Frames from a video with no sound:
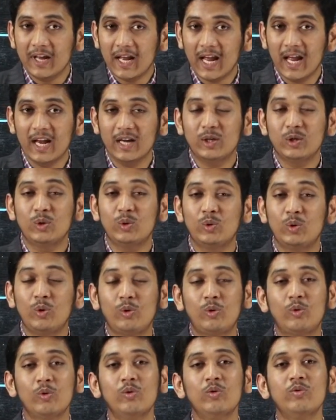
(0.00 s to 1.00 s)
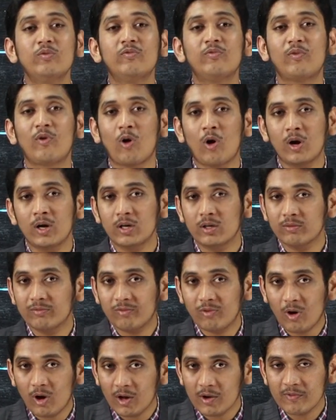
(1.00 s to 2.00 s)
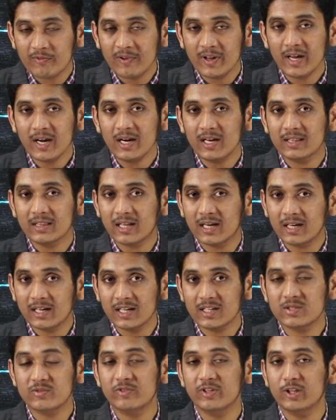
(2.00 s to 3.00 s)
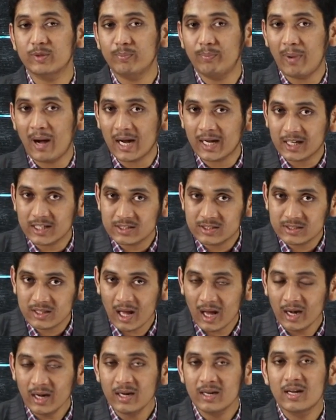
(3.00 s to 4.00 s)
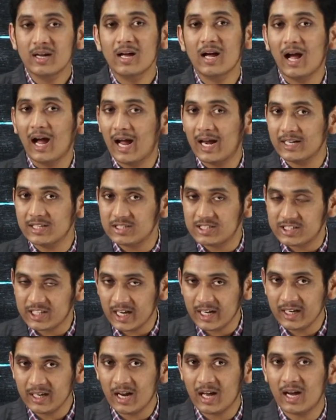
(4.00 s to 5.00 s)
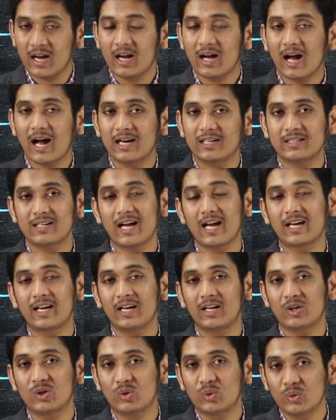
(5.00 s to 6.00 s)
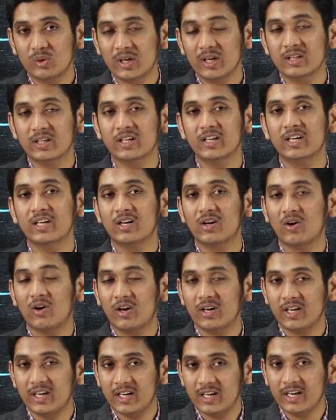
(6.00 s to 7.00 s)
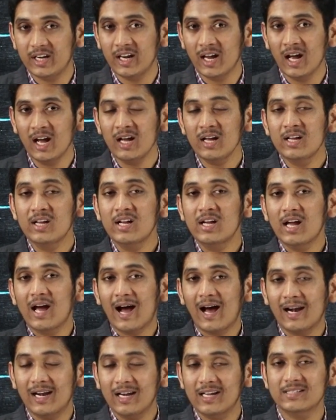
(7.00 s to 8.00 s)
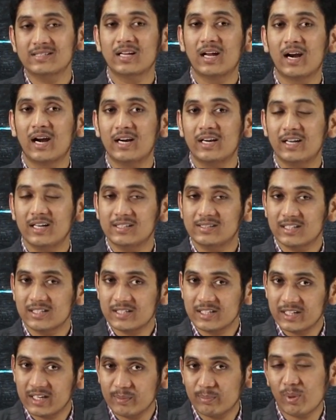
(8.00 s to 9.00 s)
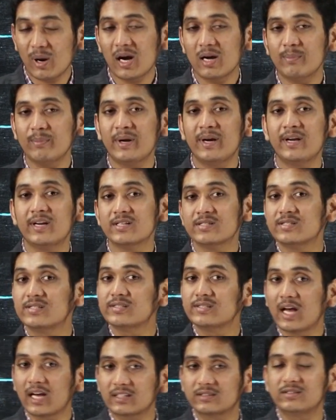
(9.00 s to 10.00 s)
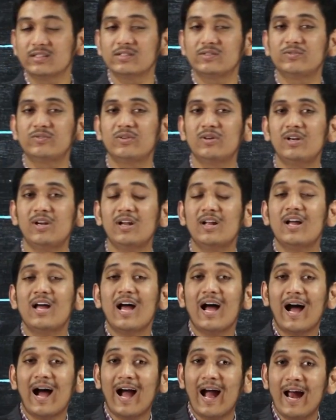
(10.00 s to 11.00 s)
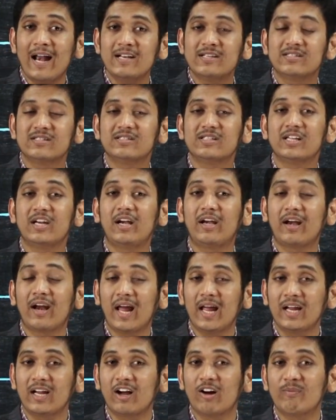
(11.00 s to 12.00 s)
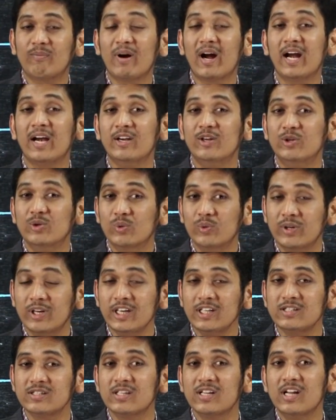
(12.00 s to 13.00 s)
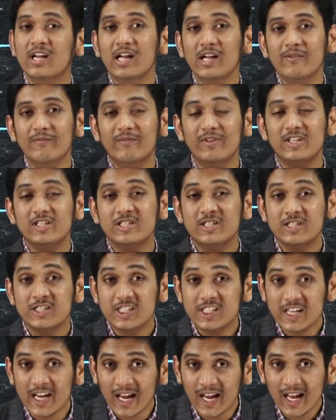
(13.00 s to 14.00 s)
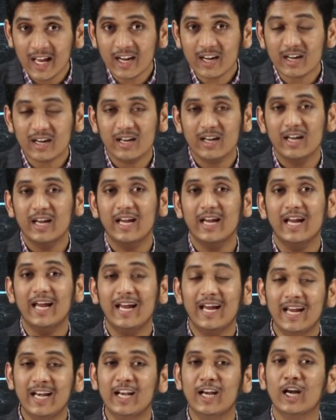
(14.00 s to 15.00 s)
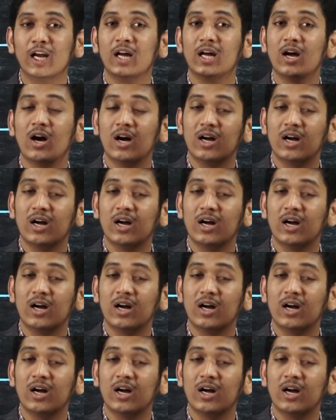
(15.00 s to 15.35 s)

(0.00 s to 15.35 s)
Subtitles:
a two-front warfare, that is with Pakistan and China attacking together on India. Unless or until such a department is successful and such a tri-command units which share in